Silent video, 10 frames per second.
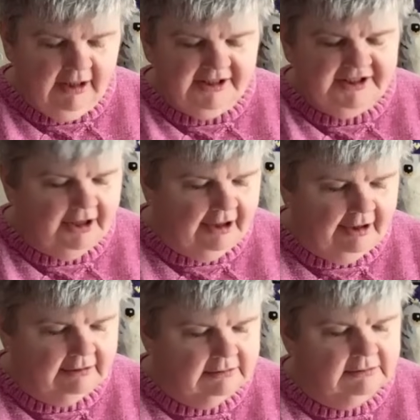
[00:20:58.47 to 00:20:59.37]

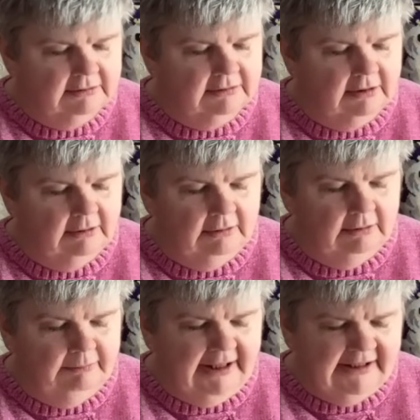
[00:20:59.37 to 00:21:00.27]
So,
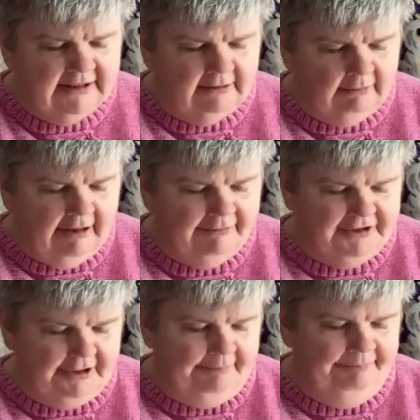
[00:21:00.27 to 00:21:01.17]
basically what I've
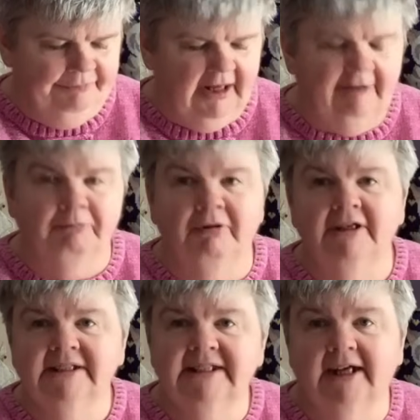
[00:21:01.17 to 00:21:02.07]
done, I've
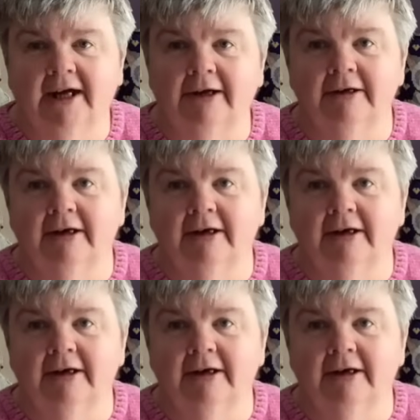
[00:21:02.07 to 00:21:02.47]
printed out